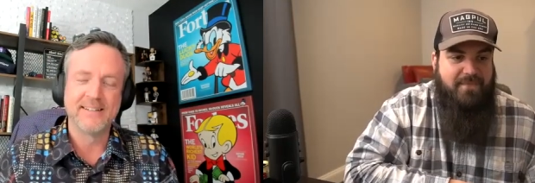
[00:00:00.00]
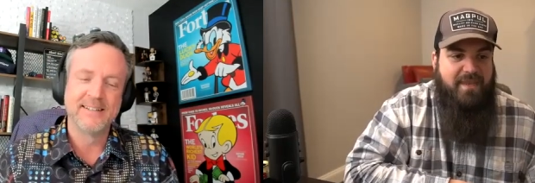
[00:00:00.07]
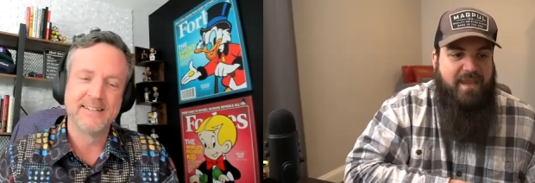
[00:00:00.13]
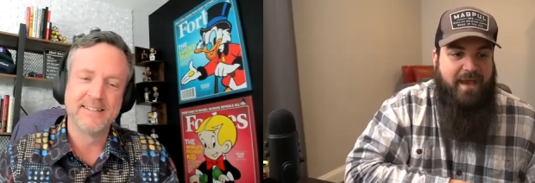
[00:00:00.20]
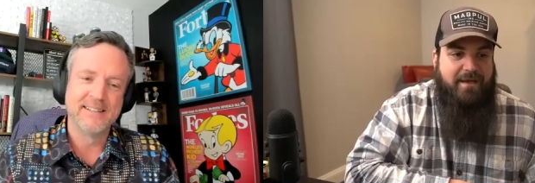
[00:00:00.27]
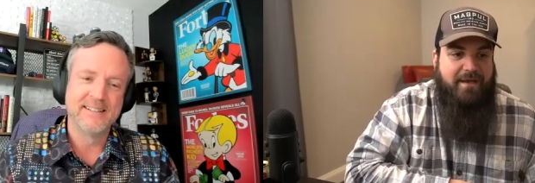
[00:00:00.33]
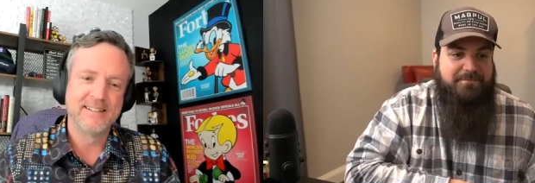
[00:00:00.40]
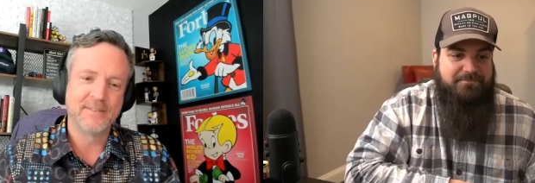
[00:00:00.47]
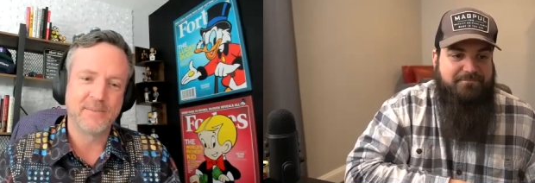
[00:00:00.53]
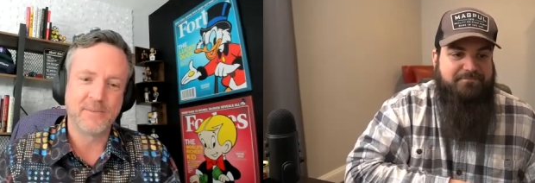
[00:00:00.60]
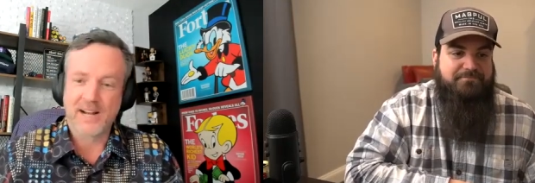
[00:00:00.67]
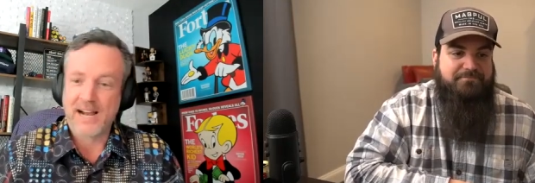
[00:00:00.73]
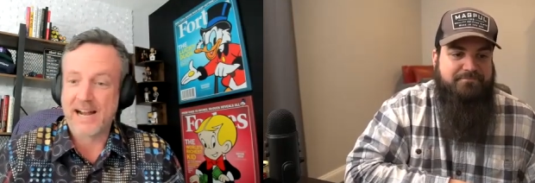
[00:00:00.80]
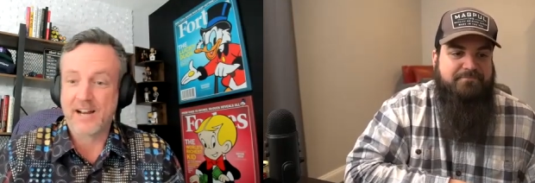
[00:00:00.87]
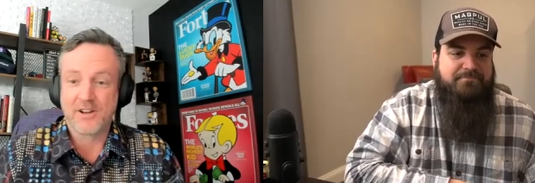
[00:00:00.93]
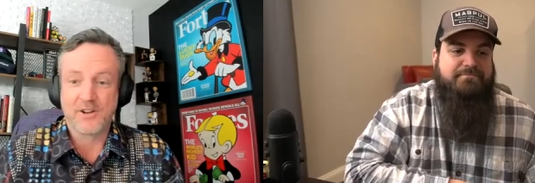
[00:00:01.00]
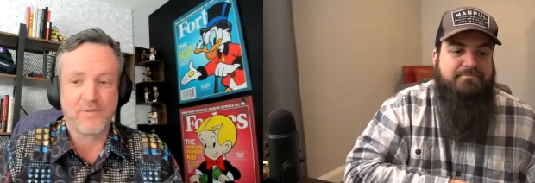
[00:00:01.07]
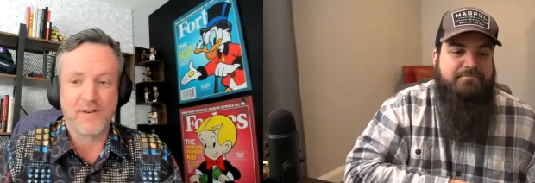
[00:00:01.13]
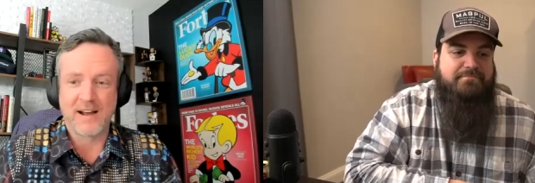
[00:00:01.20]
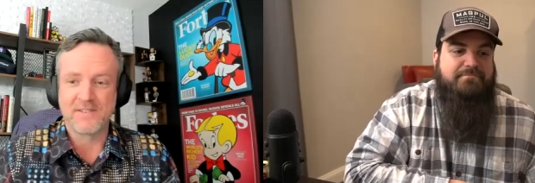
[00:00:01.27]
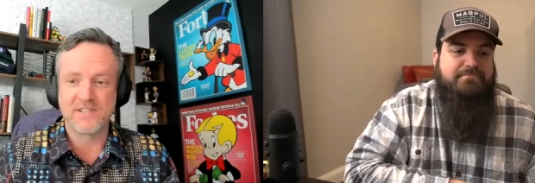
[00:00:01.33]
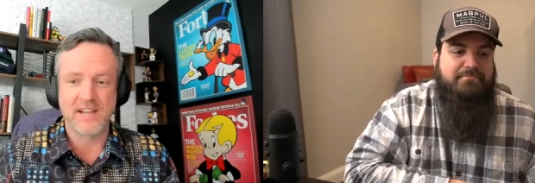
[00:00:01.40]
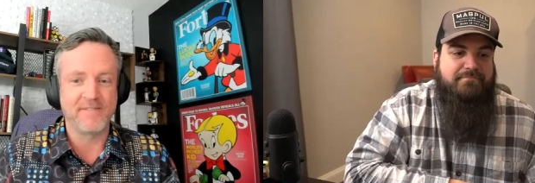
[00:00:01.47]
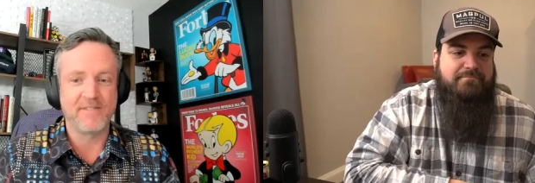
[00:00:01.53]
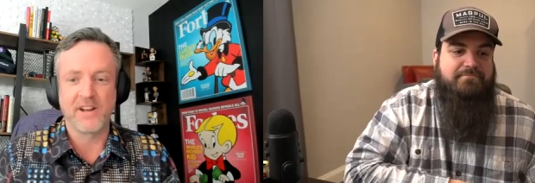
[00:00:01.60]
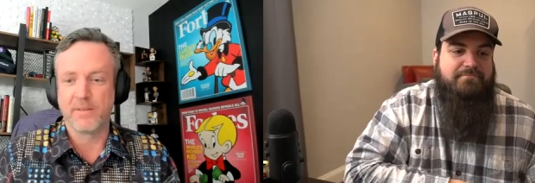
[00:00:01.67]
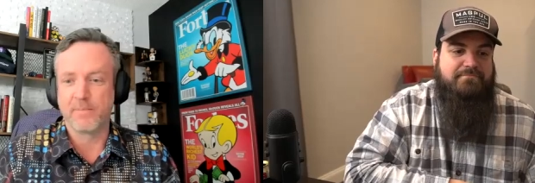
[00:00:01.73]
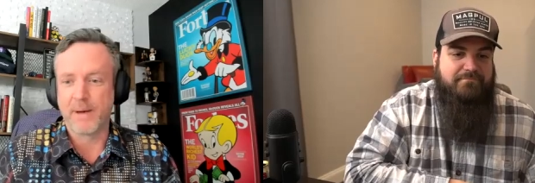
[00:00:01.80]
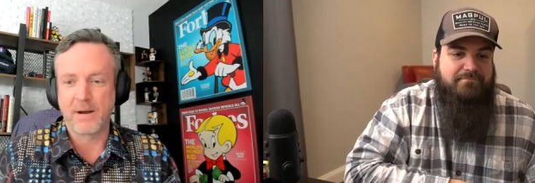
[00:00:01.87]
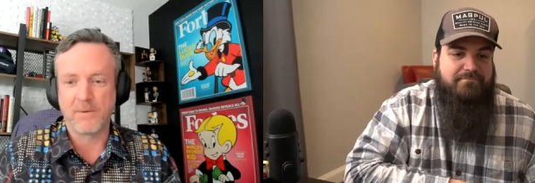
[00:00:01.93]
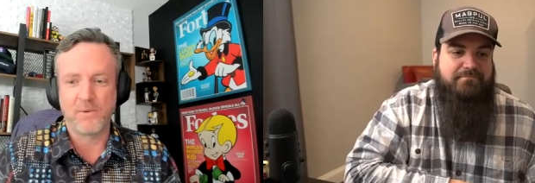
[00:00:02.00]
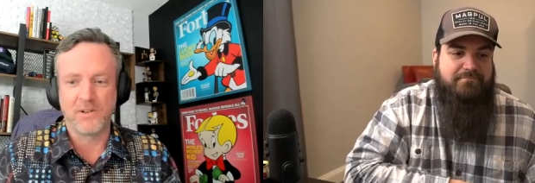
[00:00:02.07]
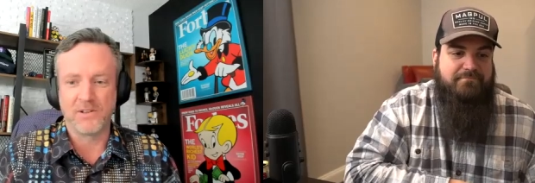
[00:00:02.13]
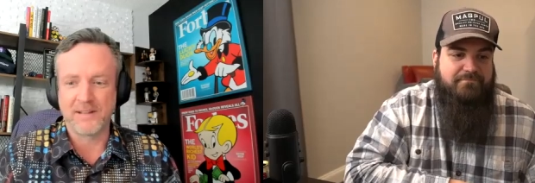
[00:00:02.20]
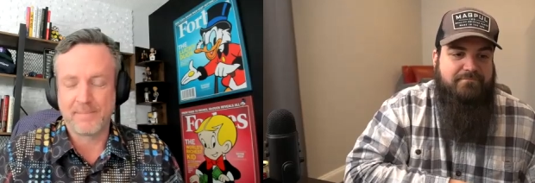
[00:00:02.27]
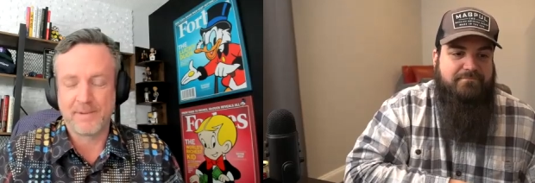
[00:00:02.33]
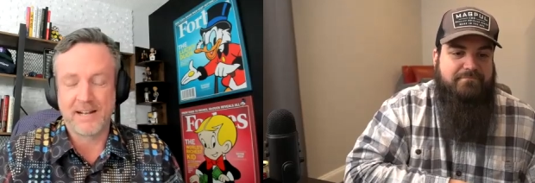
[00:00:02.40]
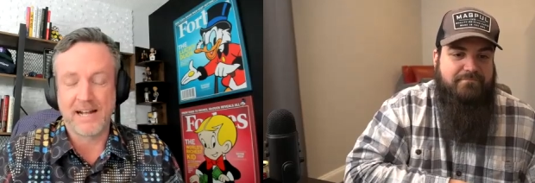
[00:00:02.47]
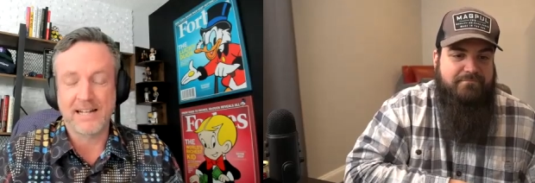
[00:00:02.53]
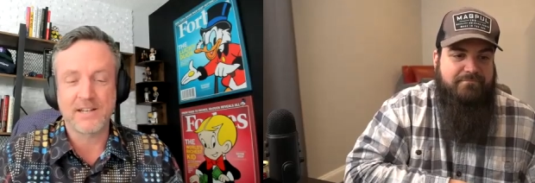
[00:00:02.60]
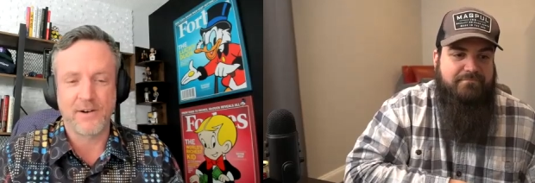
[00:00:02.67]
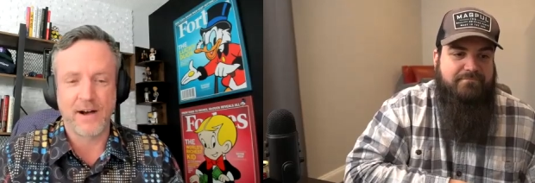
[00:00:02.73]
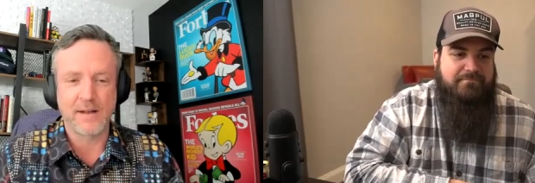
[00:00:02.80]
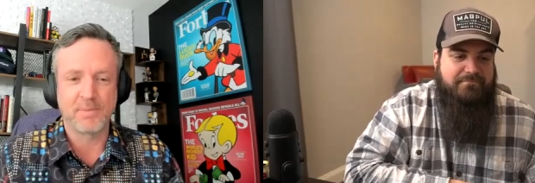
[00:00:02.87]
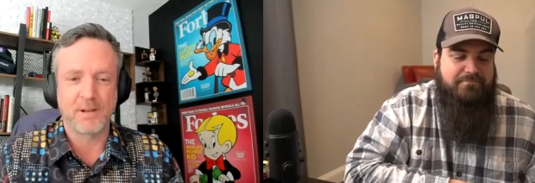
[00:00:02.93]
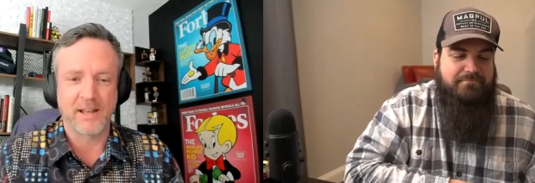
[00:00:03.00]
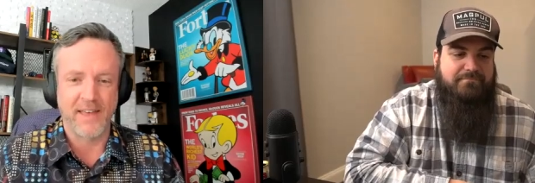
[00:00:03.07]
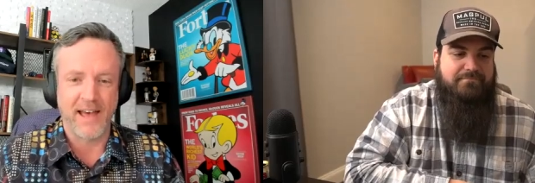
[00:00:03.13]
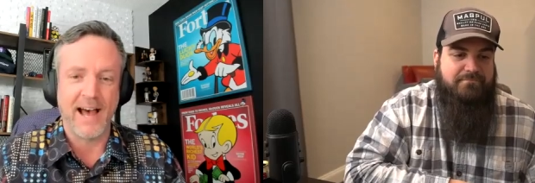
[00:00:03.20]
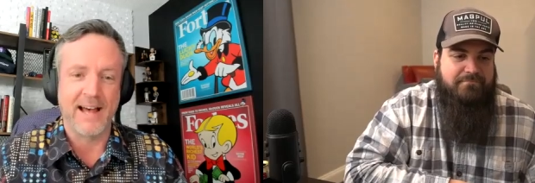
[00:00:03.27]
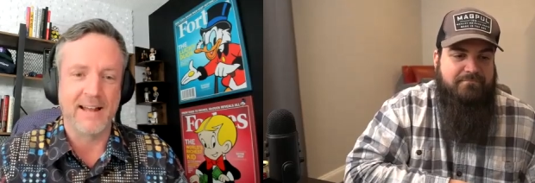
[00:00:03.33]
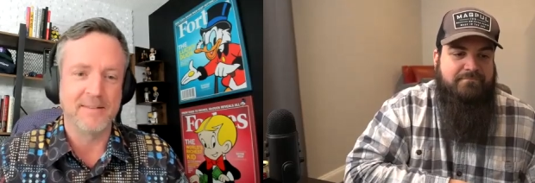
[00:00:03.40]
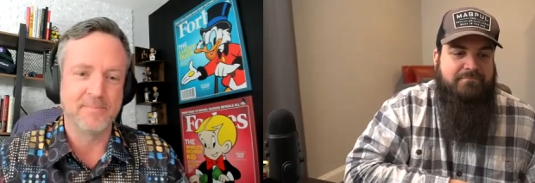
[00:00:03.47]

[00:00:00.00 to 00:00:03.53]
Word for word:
Speaker 1: Yeah. We got to do five seventy. The bank won't. I mean, that's how I'd play that.